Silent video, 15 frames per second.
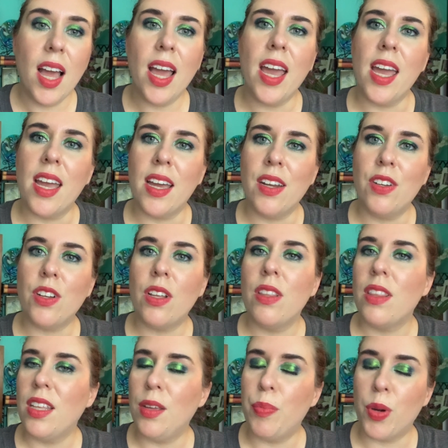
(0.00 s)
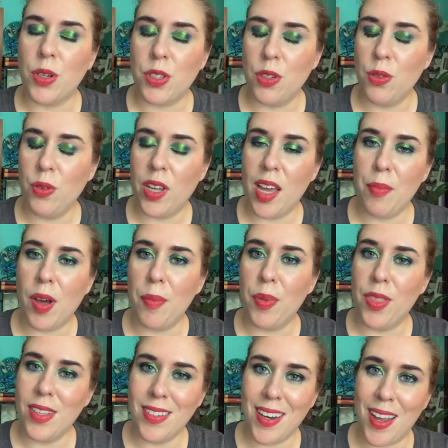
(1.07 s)
and the person who came up
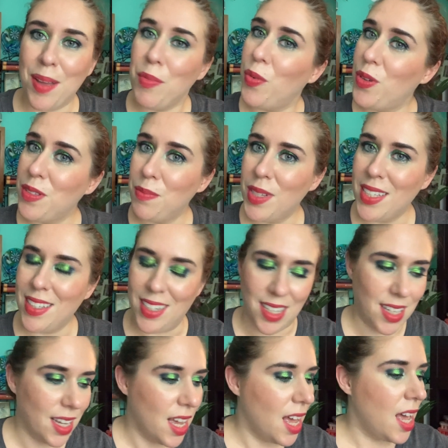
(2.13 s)
this time was Misty.